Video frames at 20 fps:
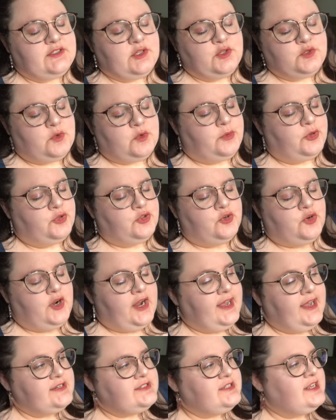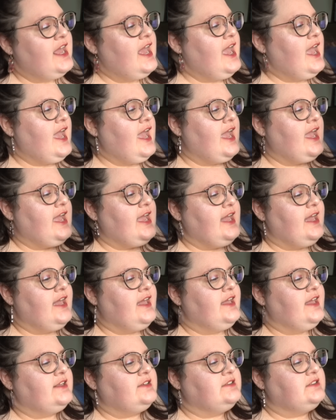Those were both great,
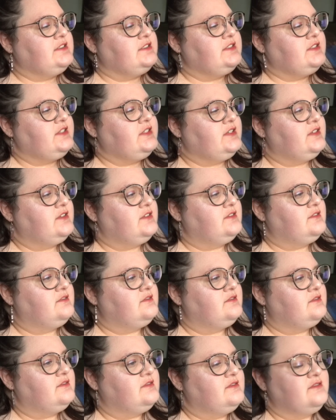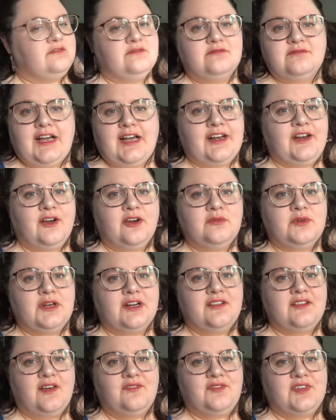and I know I'm
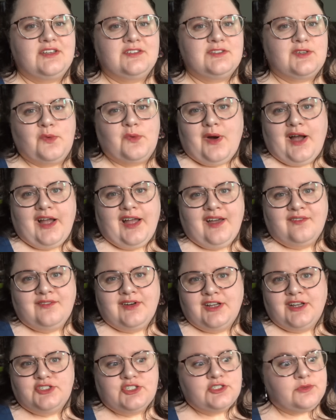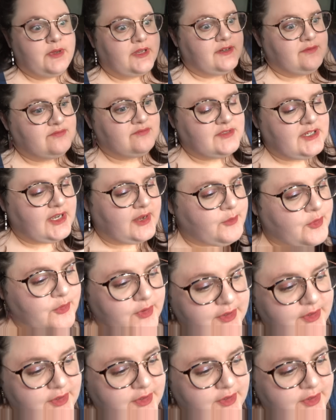gonna love these, so why haven't I just made time to